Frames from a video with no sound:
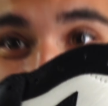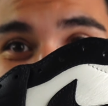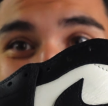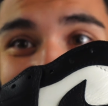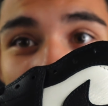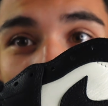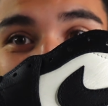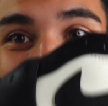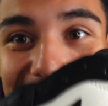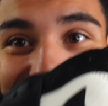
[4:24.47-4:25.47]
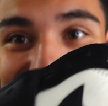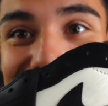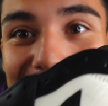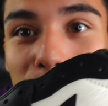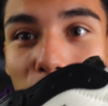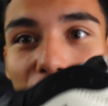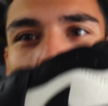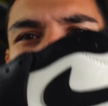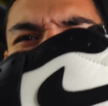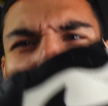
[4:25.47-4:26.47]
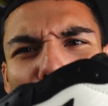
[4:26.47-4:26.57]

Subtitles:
so that's going to be the end of today's video. I'm going to